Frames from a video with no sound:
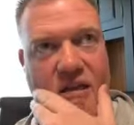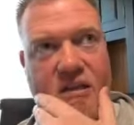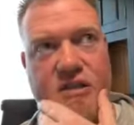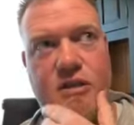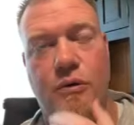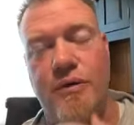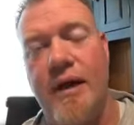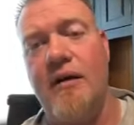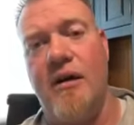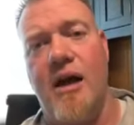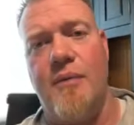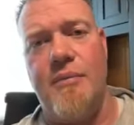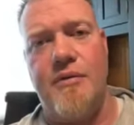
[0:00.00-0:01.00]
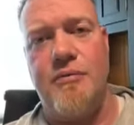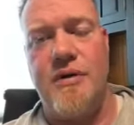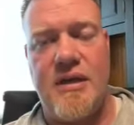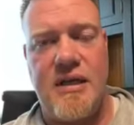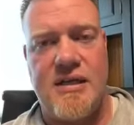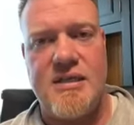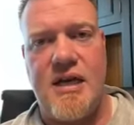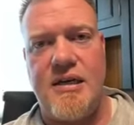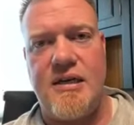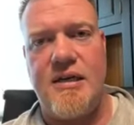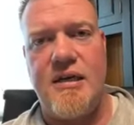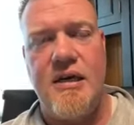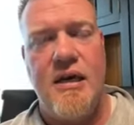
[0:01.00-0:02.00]
and so that got me really
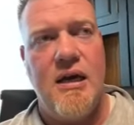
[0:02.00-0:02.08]
excited.